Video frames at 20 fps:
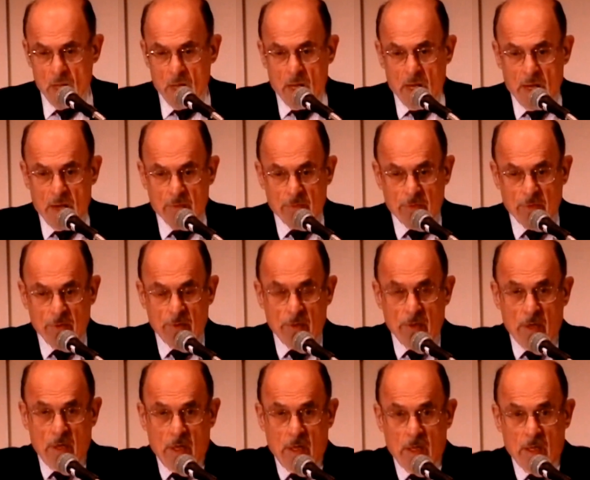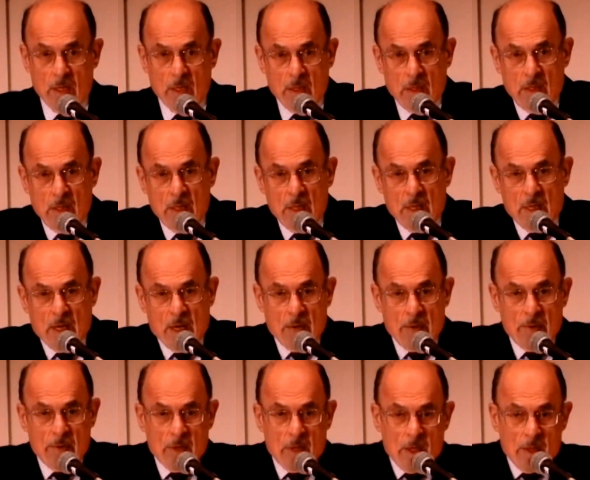After
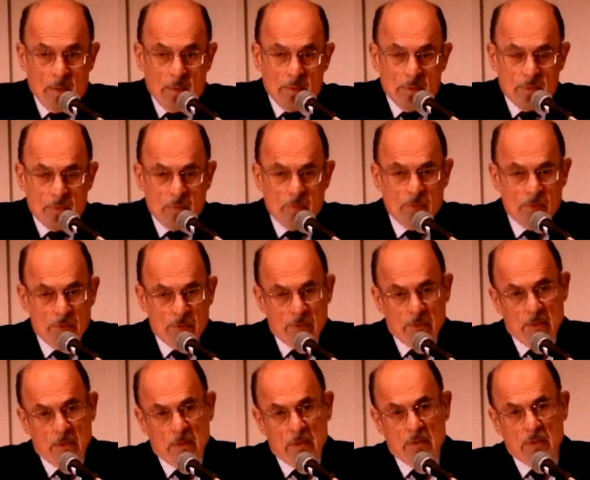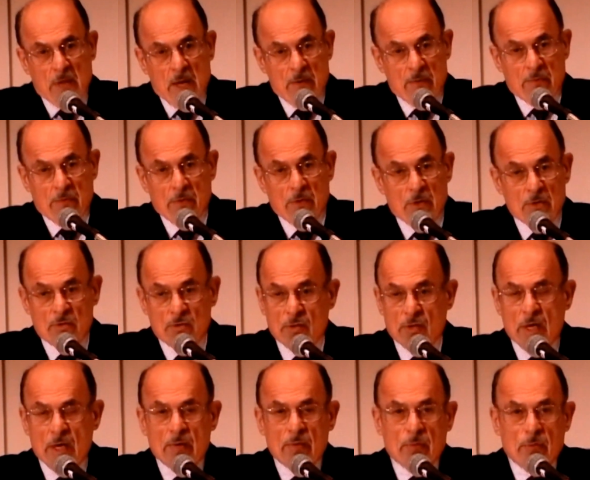I was at
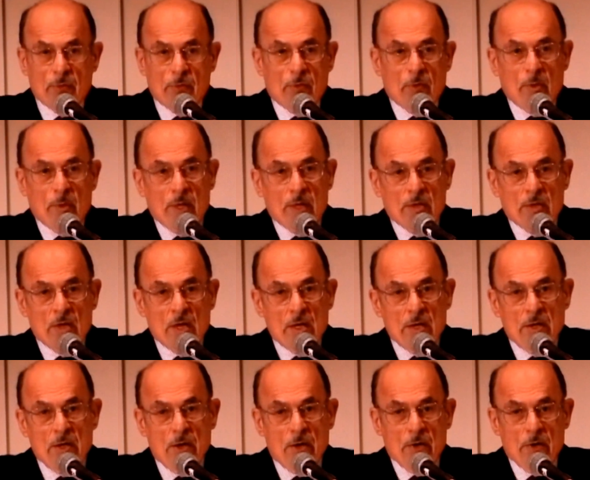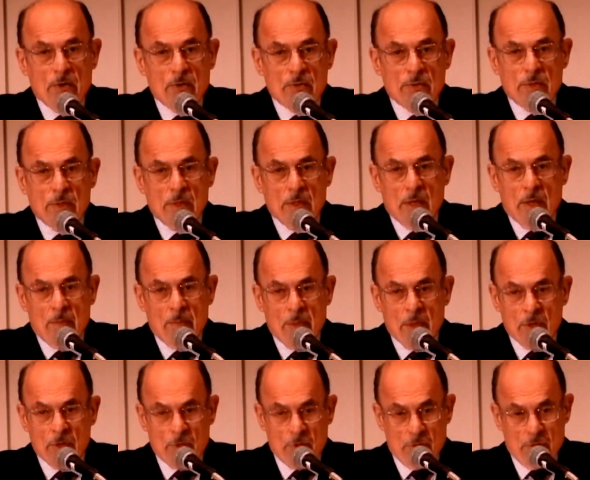Stanford for about 10 years, and I
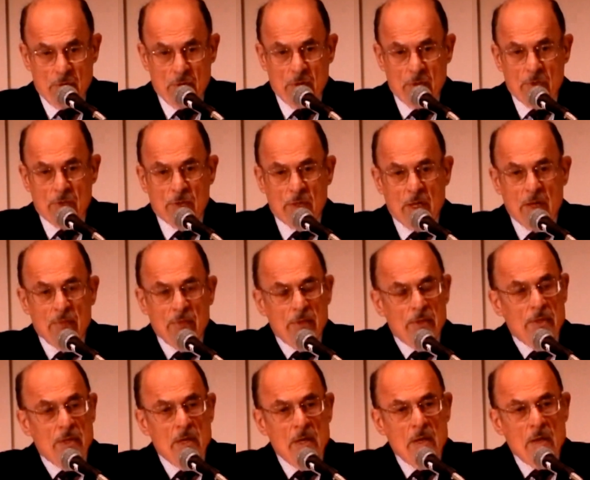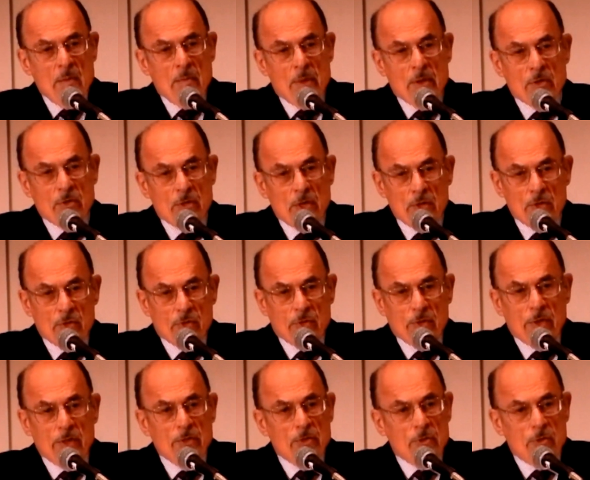mentioned, as David mentioned, I
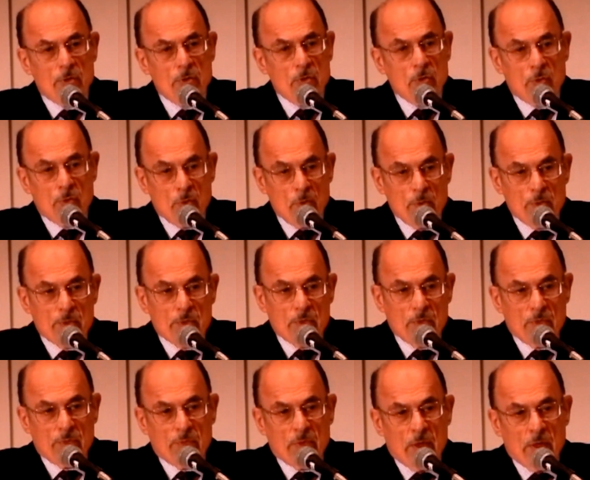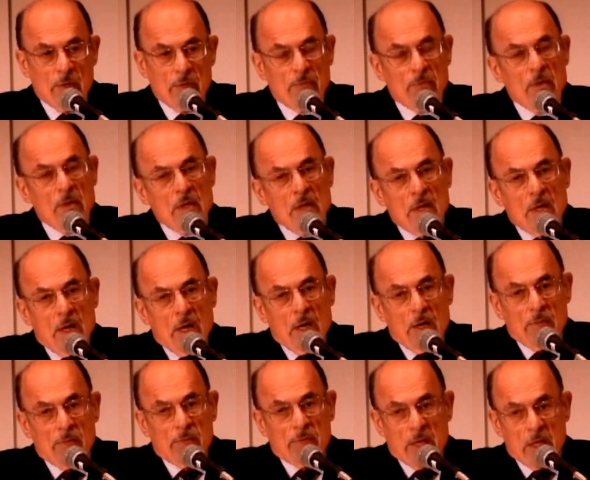started to do groups
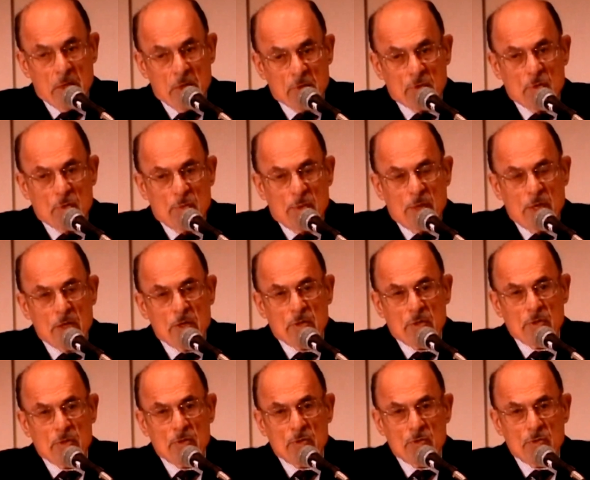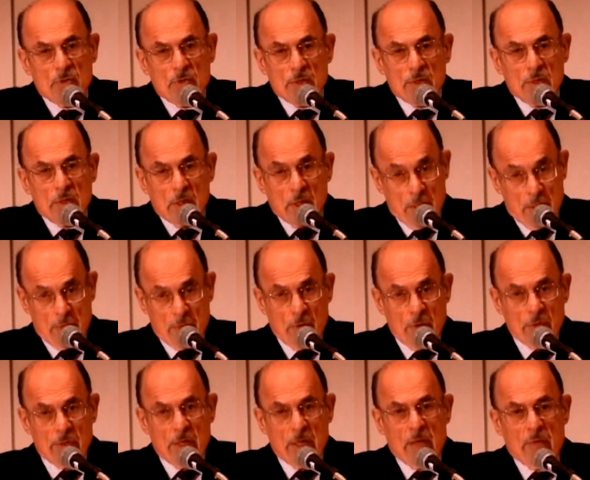of cancer patients, and later
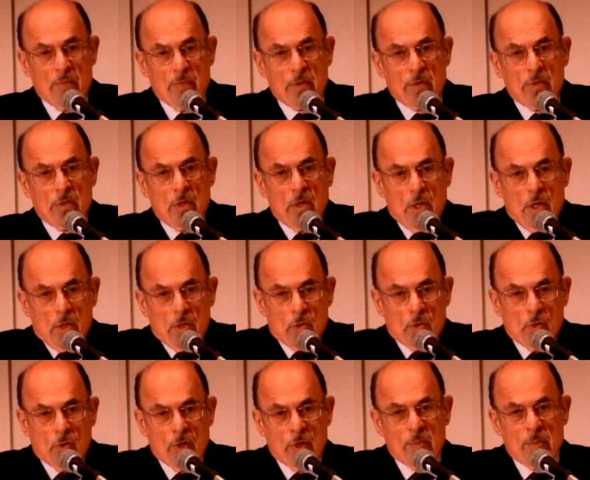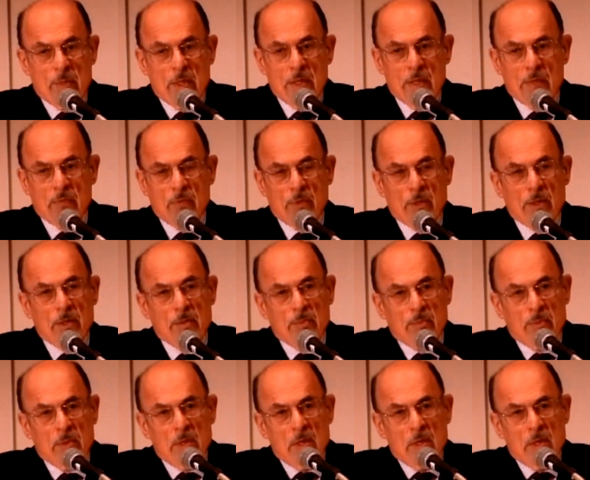on David joined me and really